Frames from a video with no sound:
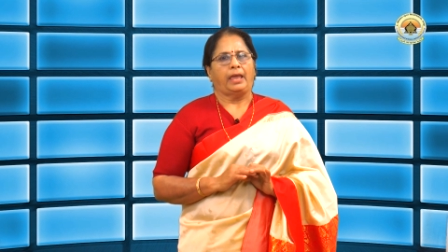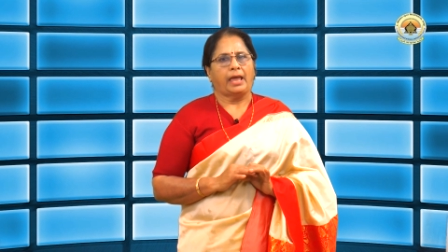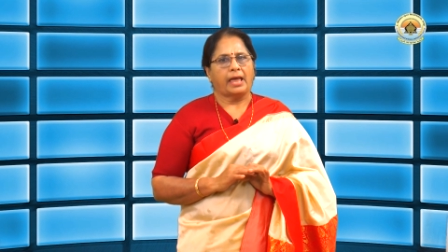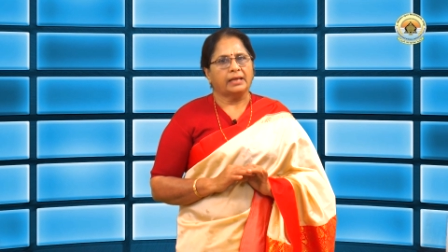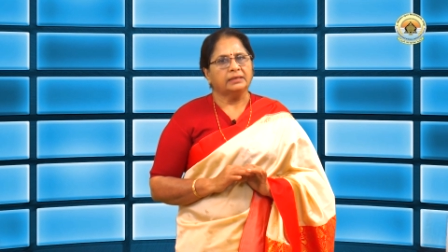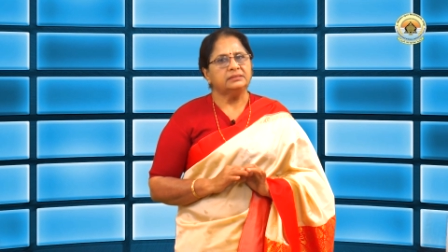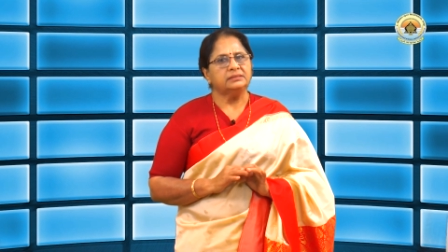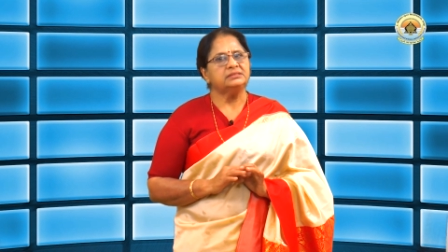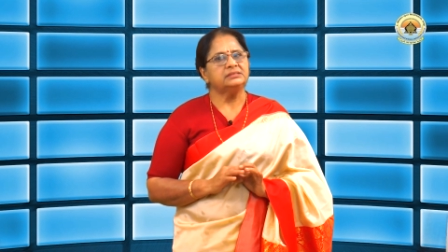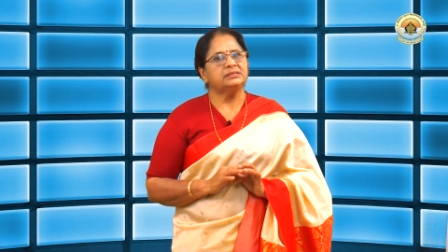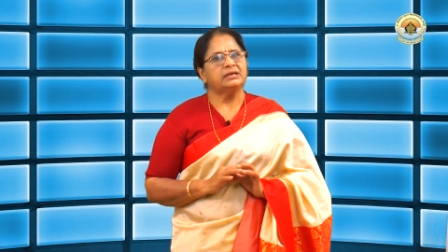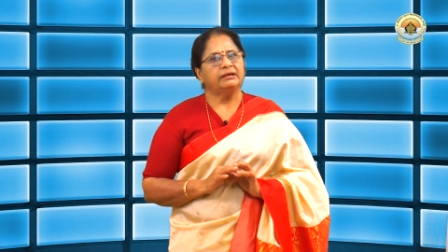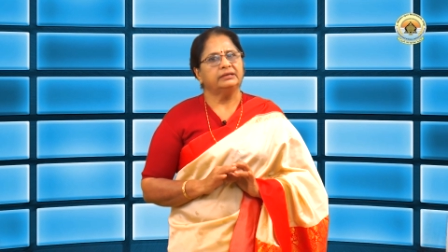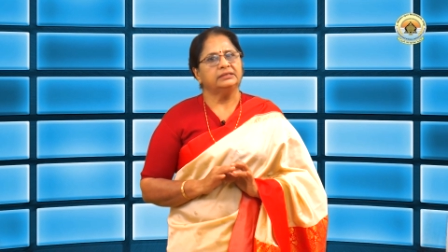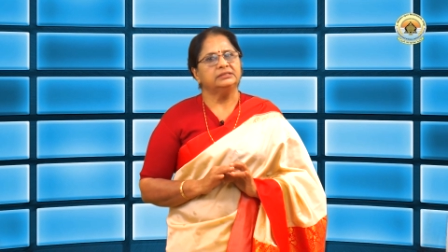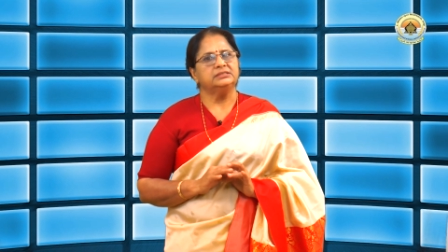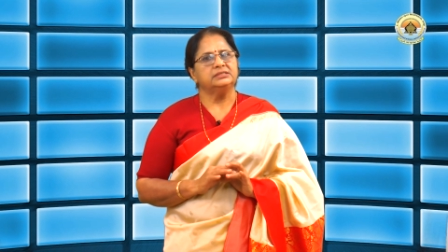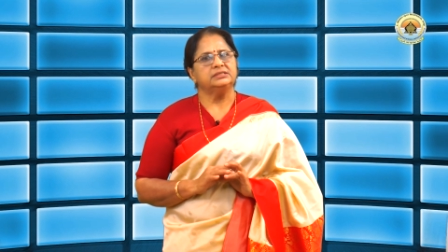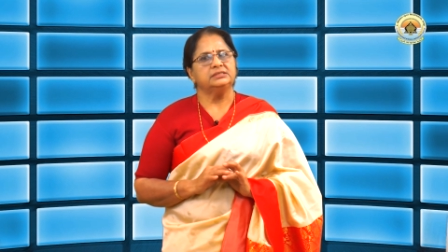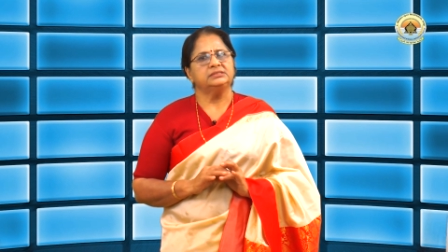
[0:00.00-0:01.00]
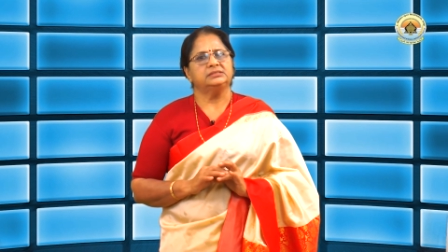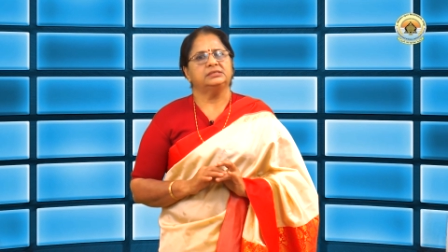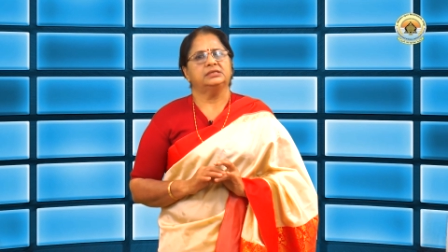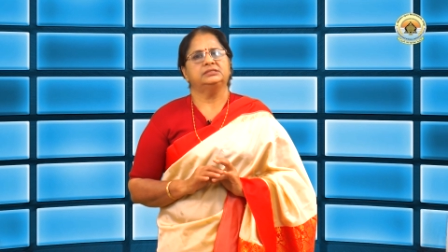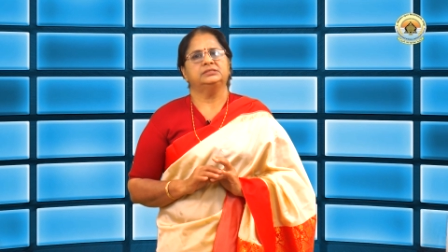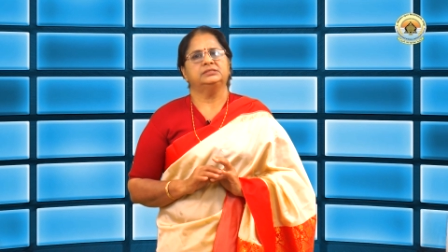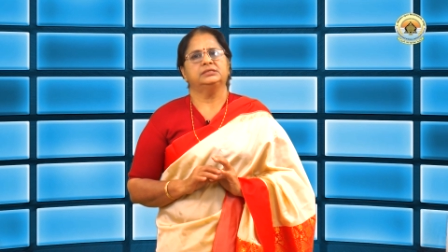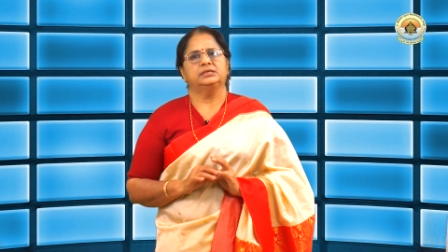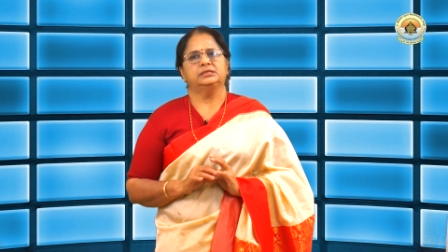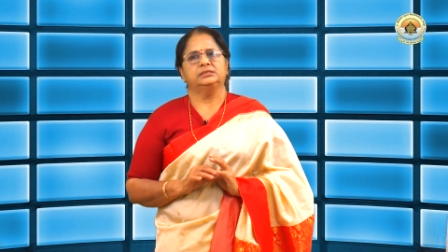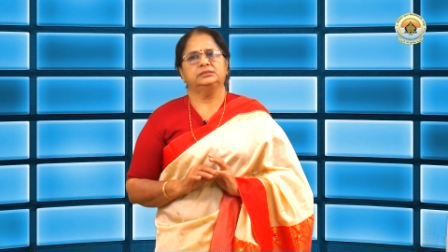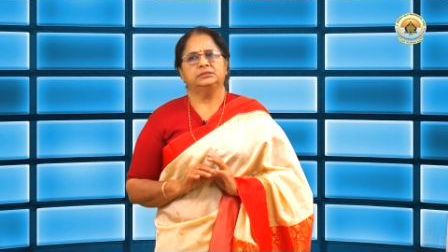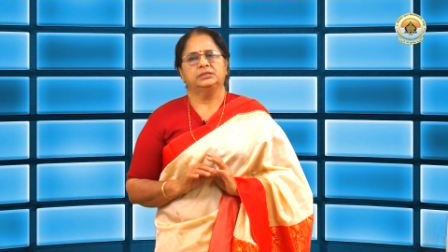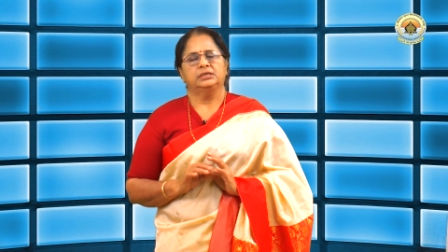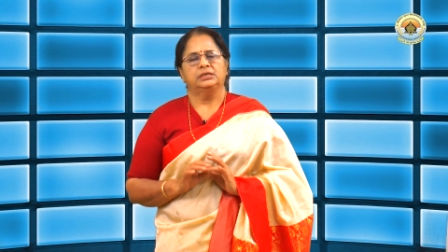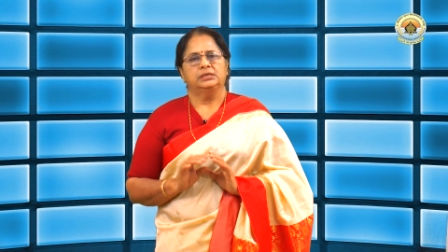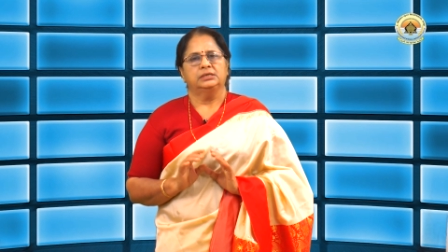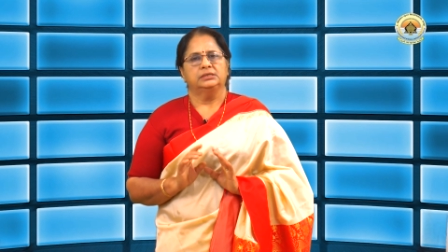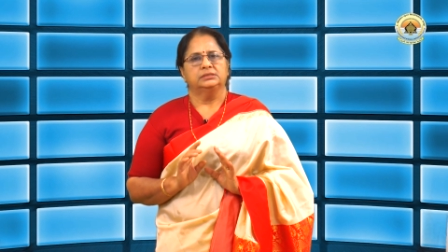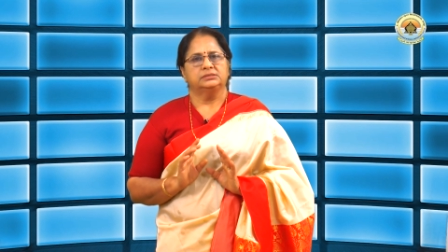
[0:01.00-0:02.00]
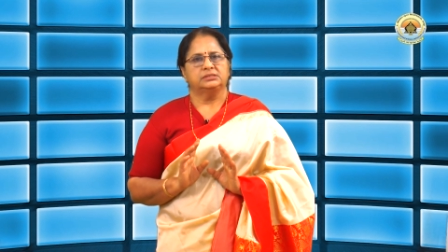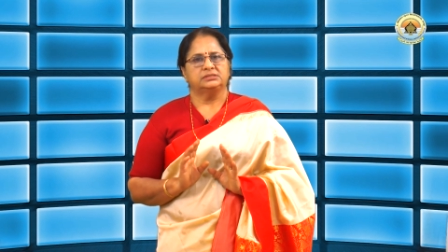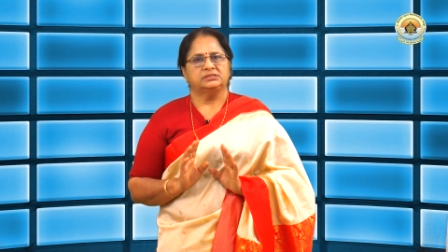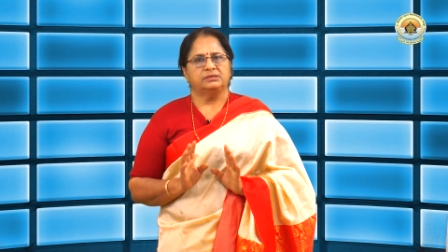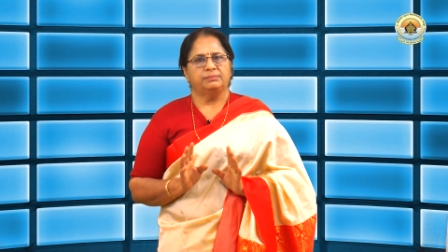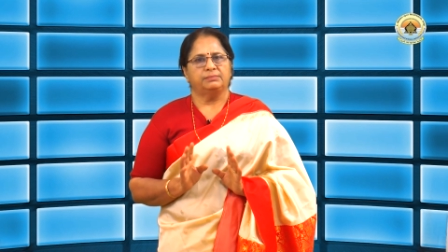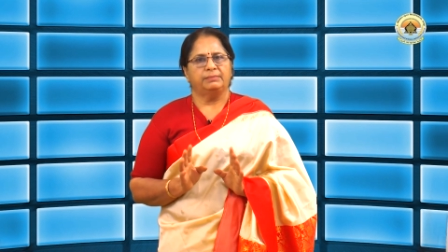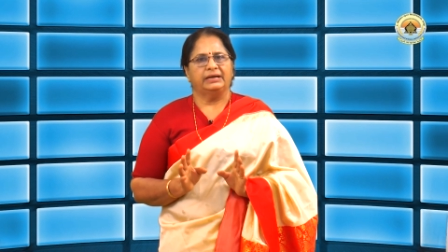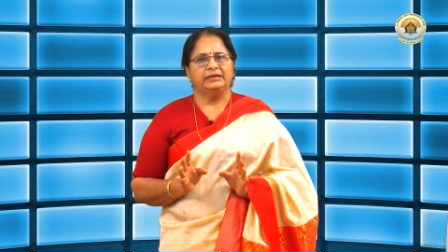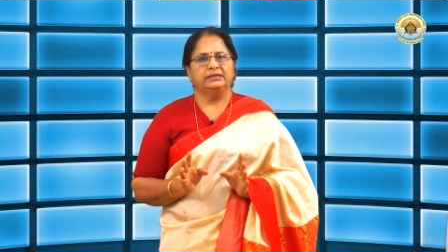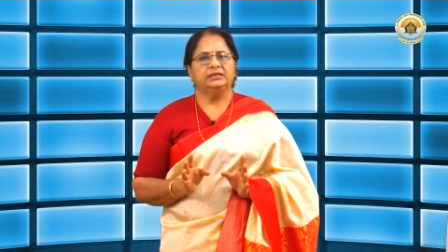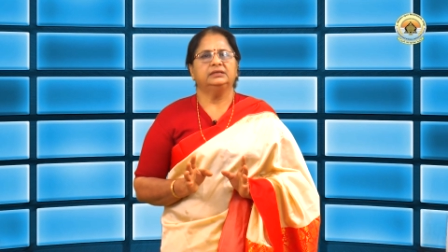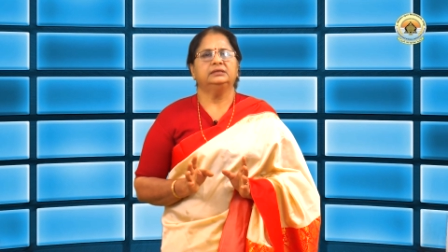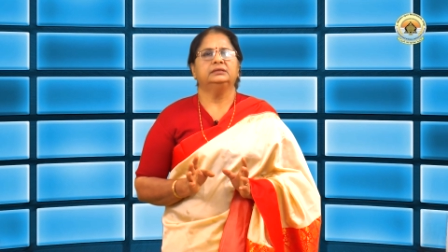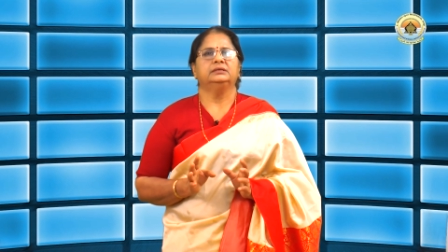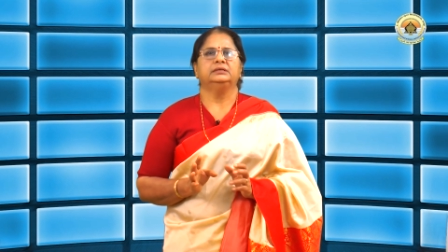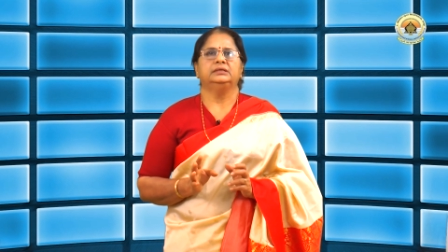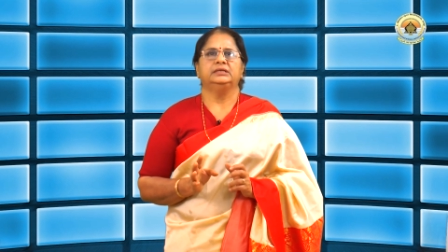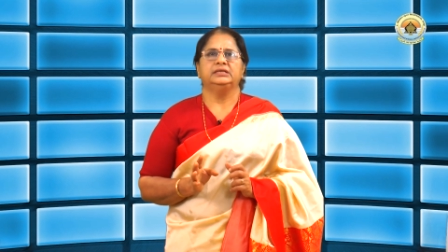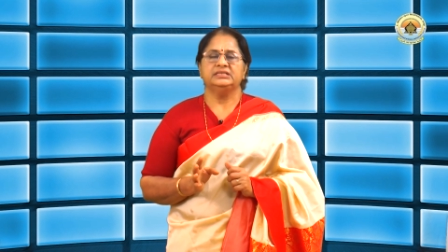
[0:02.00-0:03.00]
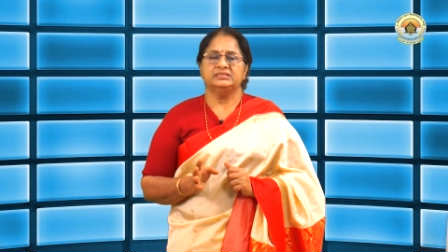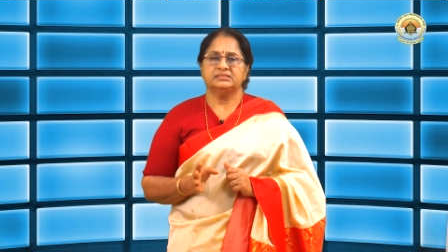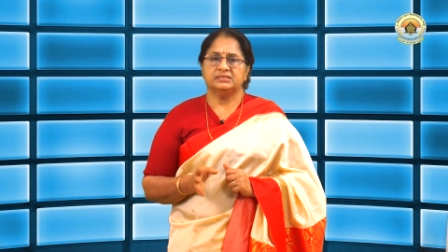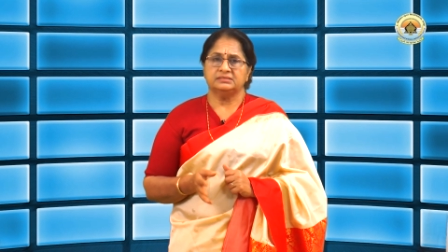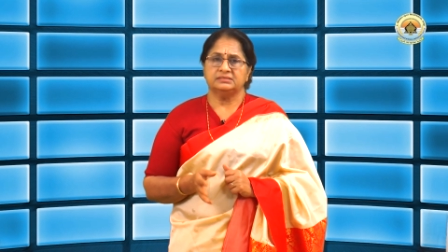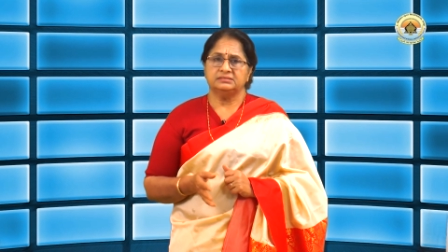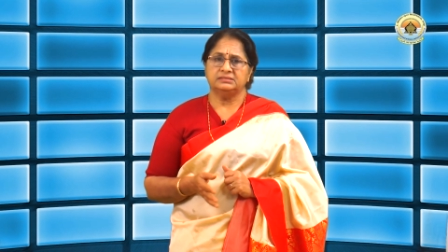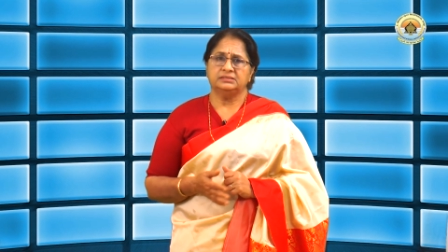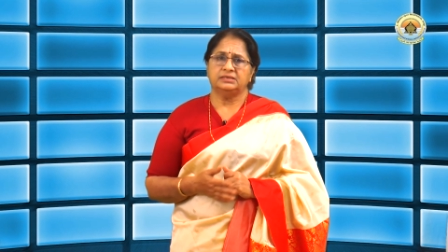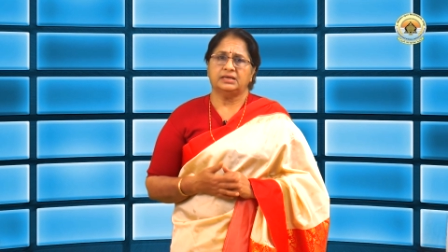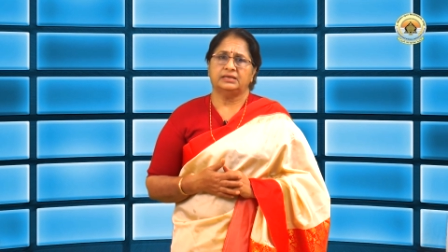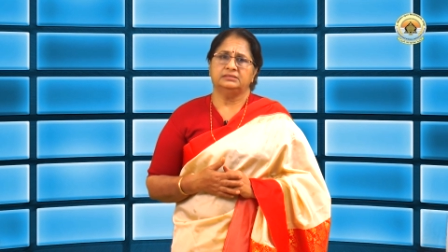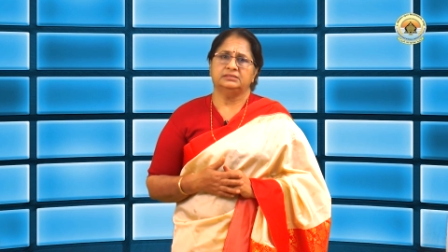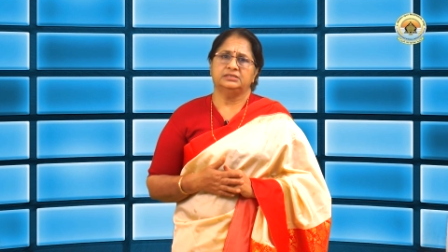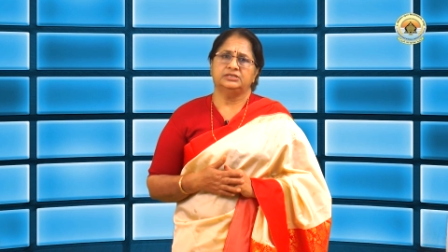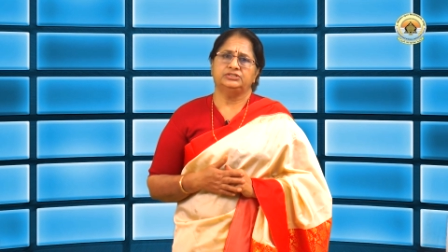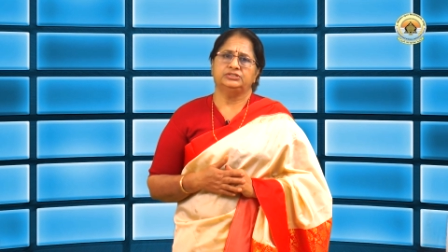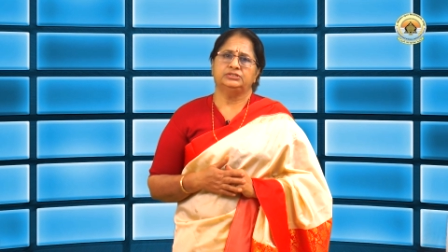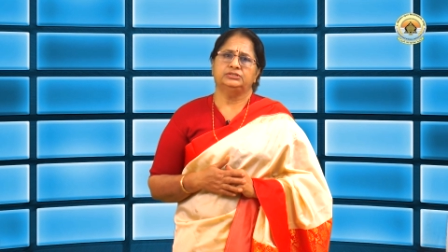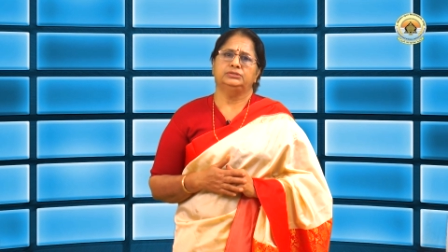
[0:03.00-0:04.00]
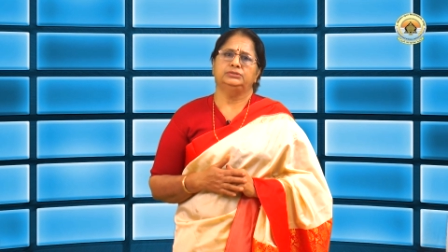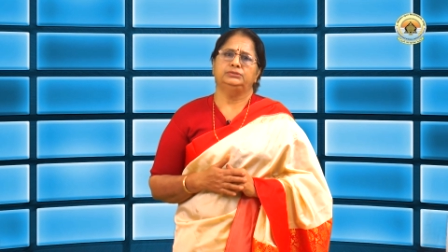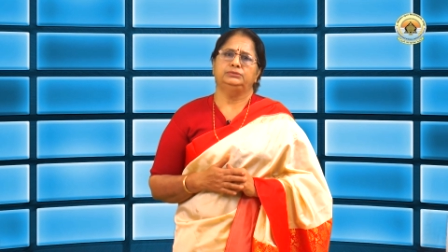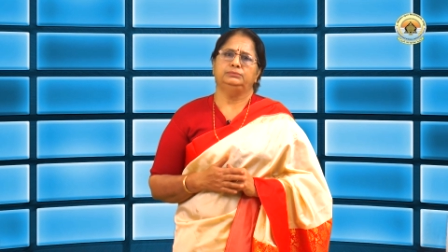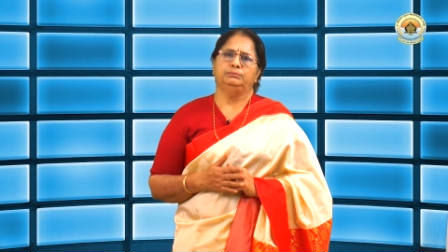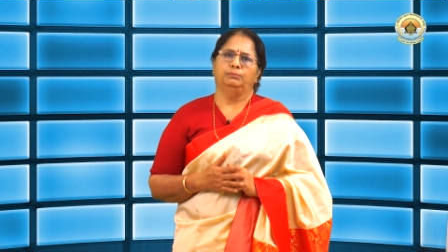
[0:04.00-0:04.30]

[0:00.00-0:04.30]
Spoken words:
and strategies such as systematic desensitization,